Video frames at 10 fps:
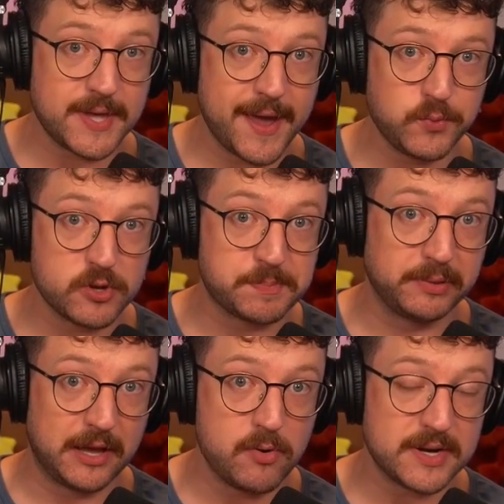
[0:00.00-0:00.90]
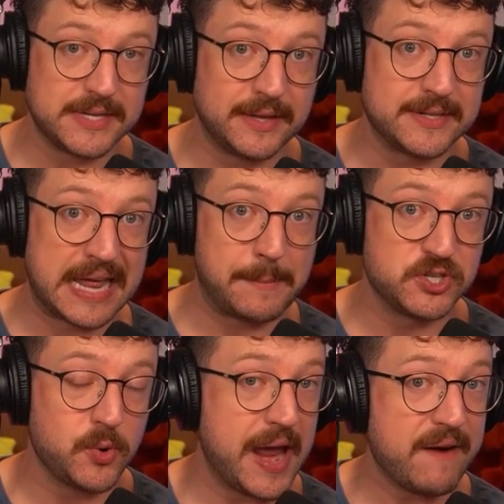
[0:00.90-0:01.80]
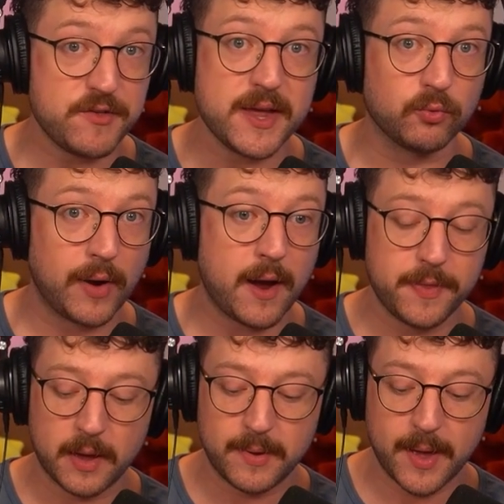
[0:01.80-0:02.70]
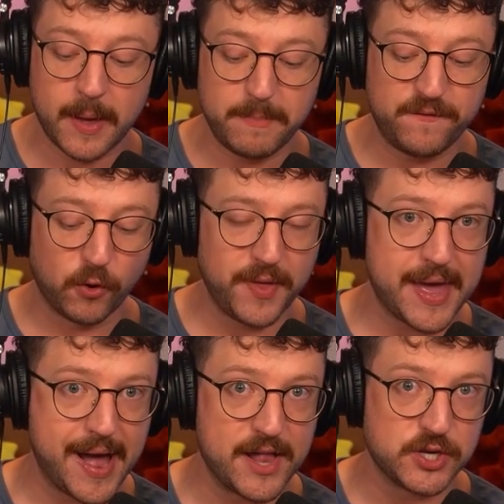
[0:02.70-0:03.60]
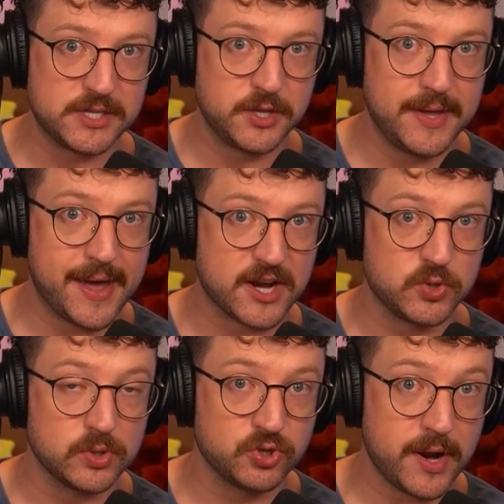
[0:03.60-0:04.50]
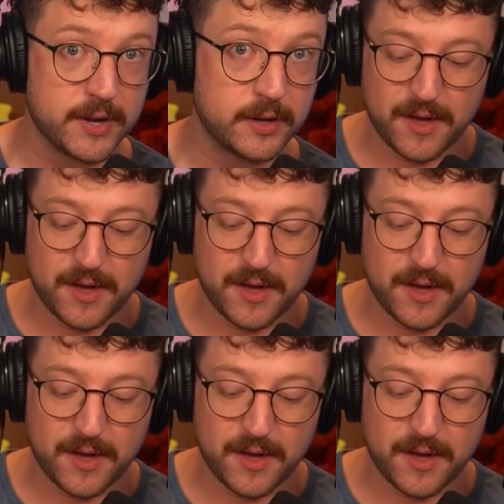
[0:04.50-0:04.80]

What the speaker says: eggs will explode, dealing damage to everything around them before they hatch into the actual Drake.